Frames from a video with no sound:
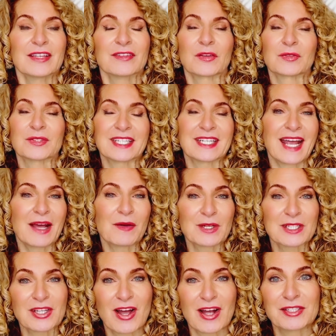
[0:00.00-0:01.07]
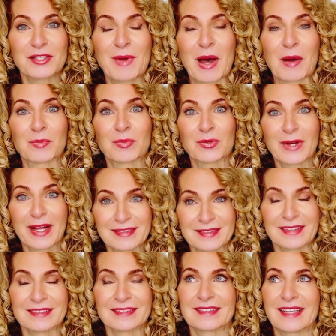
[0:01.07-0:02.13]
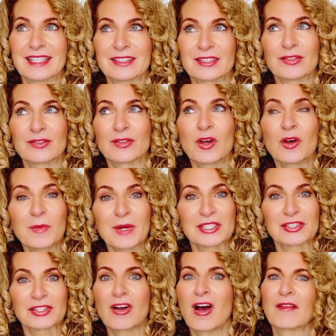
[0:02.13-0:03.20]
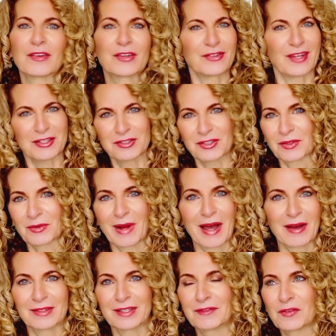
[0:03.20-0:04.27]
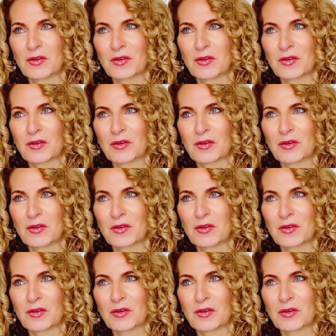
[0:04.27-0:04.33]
So today I want to talk to you about presence, and there's so much conversation around it.